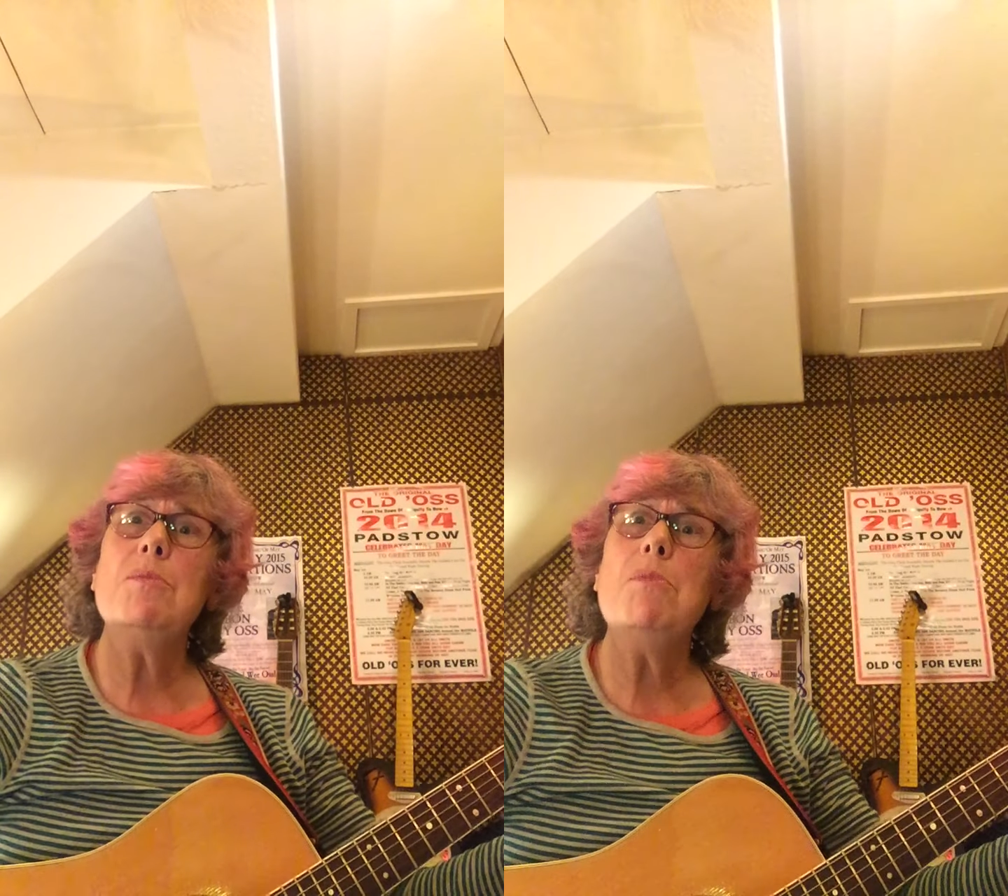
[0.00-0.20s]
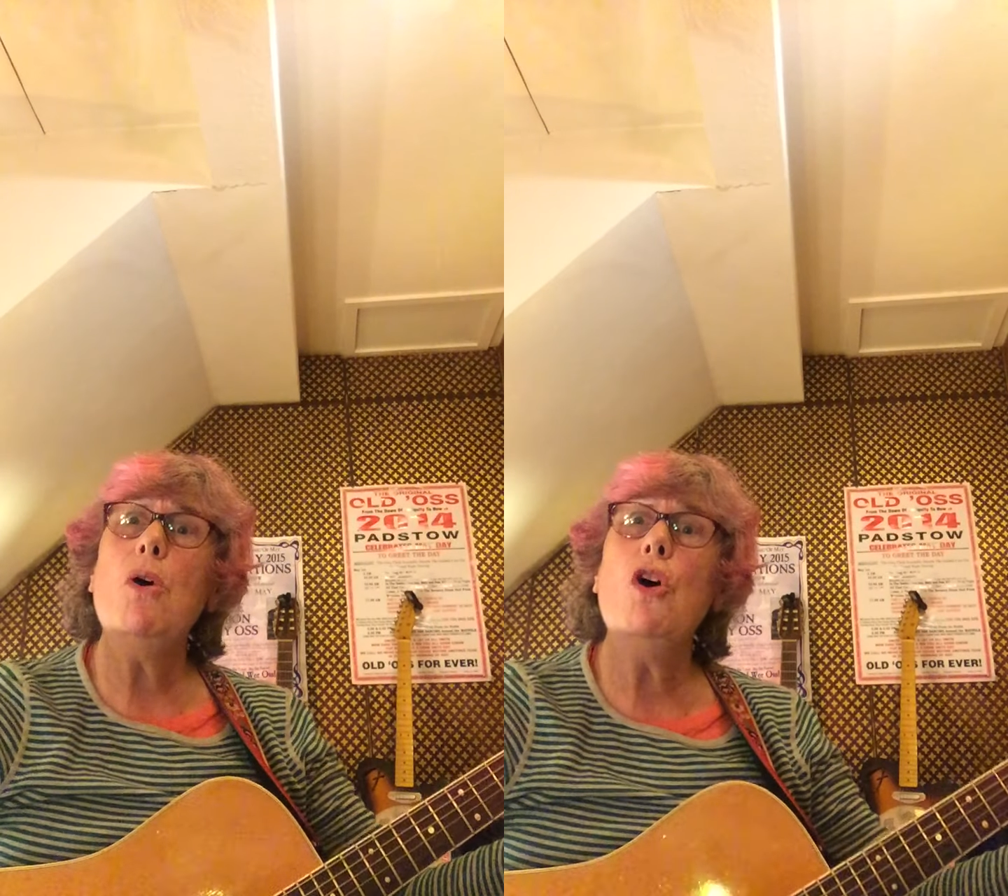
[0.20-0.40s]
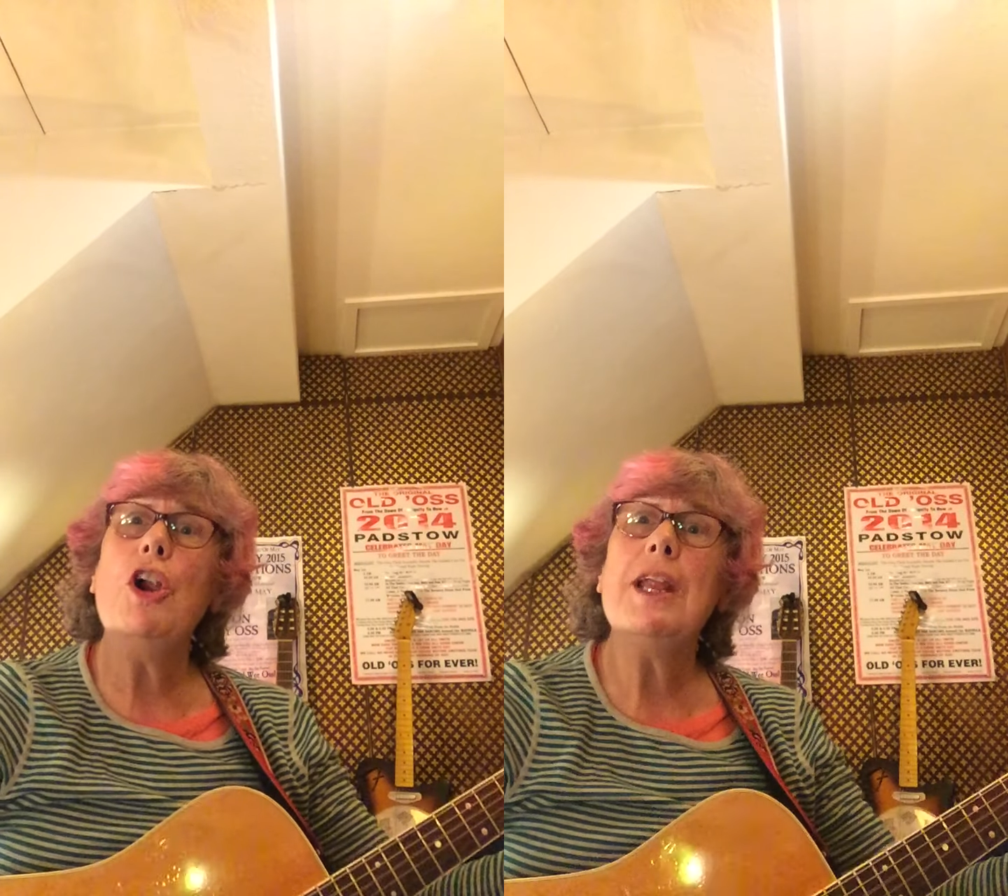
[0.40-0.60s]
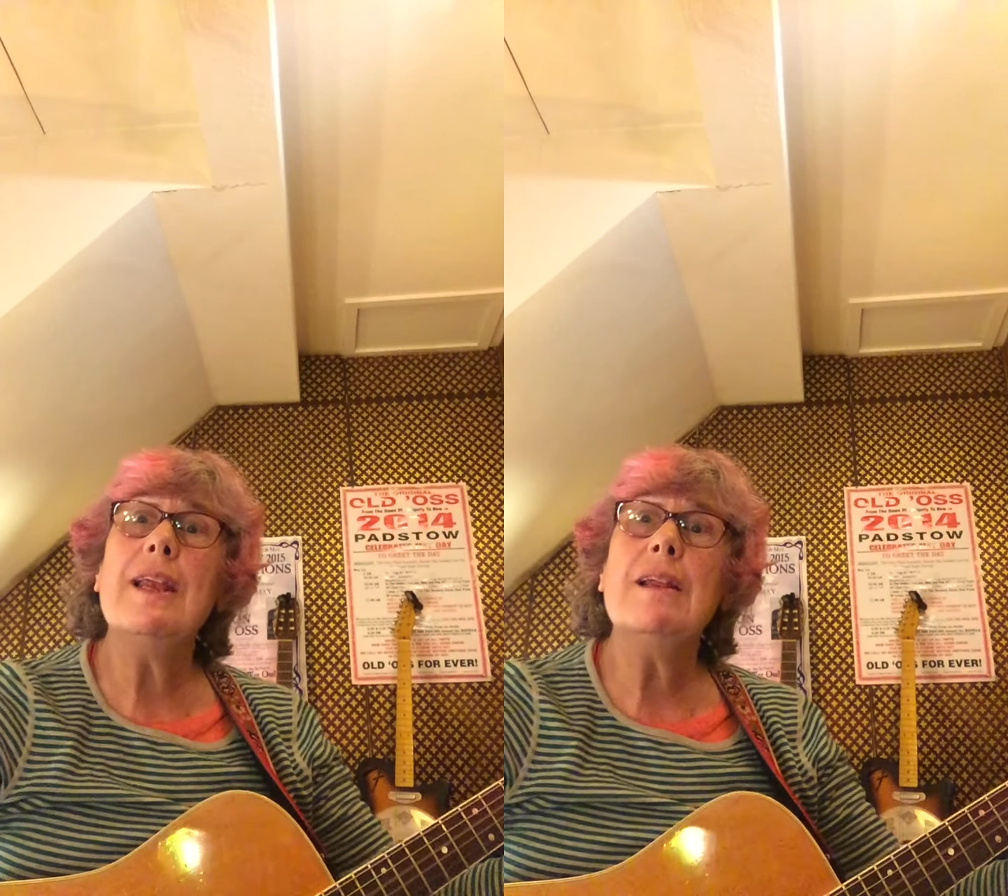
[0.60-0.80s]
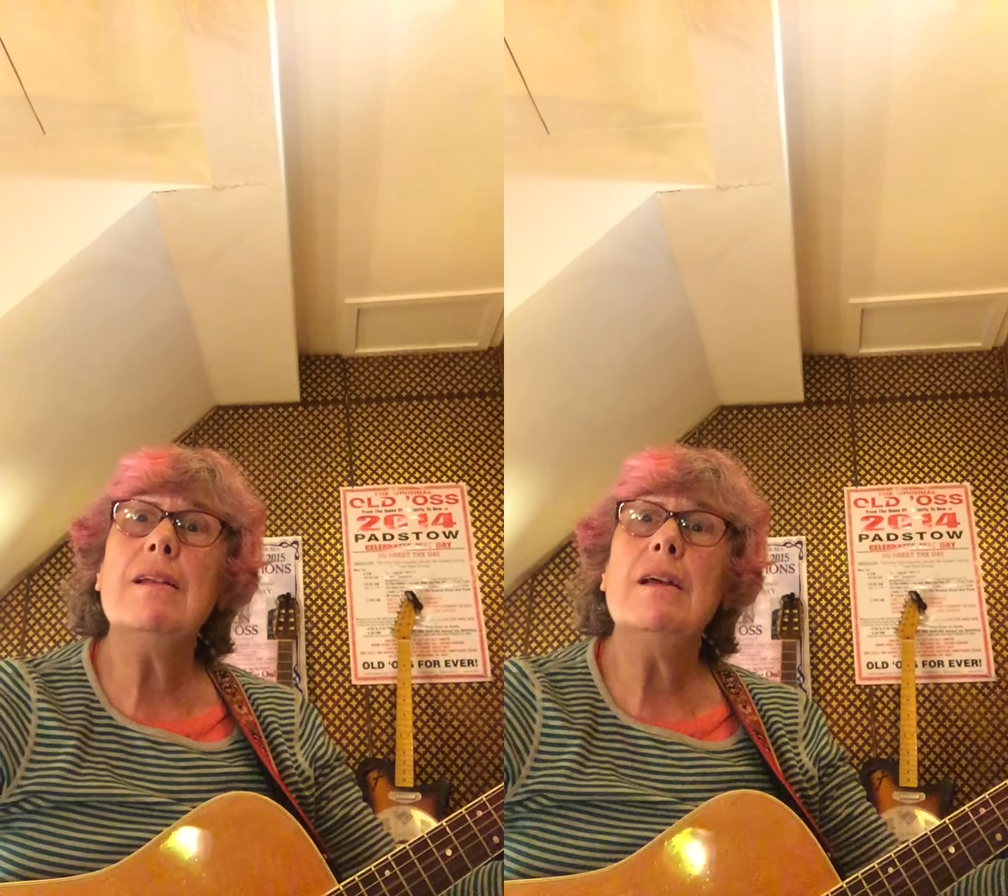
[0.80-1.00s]
the
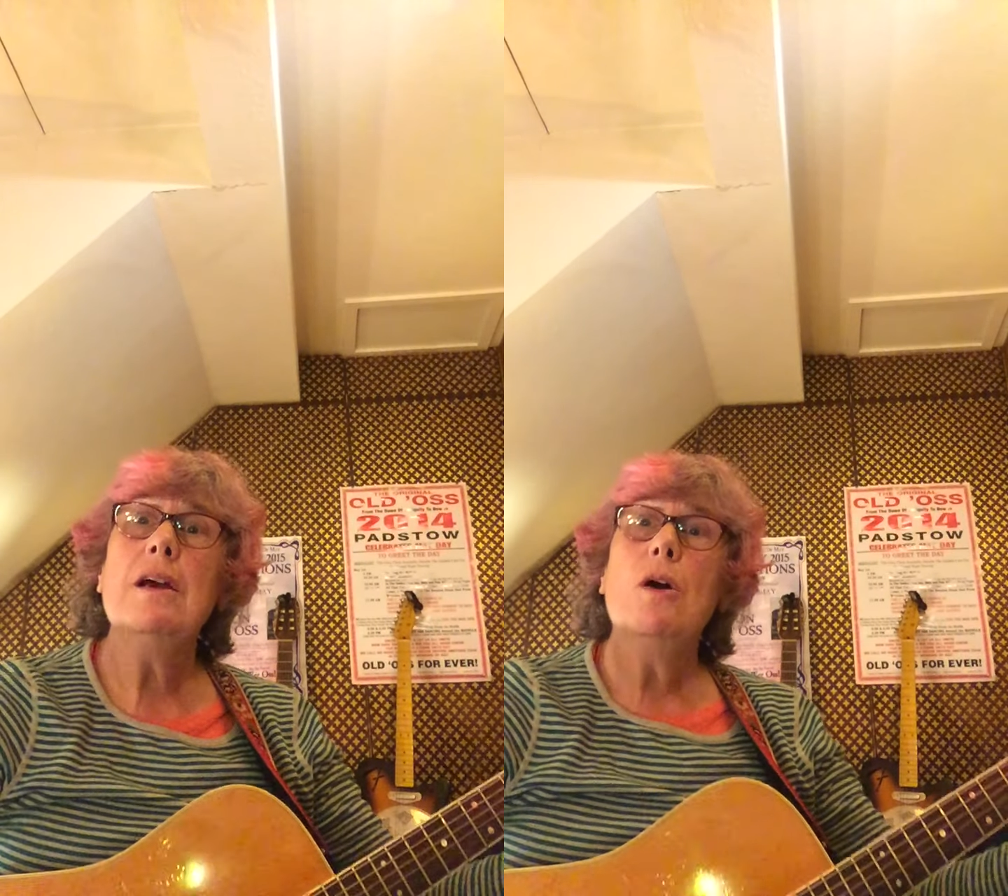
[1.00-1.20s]
morning,